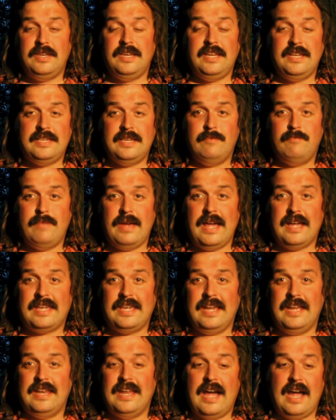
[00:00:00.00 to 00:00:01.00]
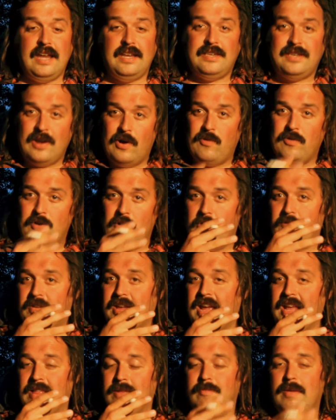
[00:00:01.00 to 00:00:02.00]
needs him back in. I don't know if
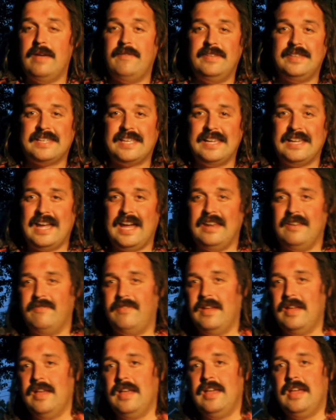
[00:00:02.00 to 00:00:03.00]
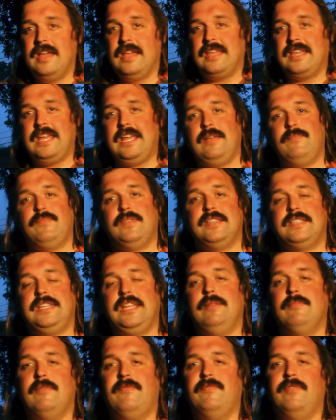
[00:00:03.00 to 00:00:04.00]
Caleb Evans can kind of keep this
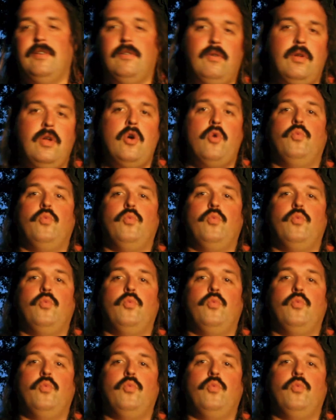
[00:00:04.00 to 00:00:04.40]
team afloat.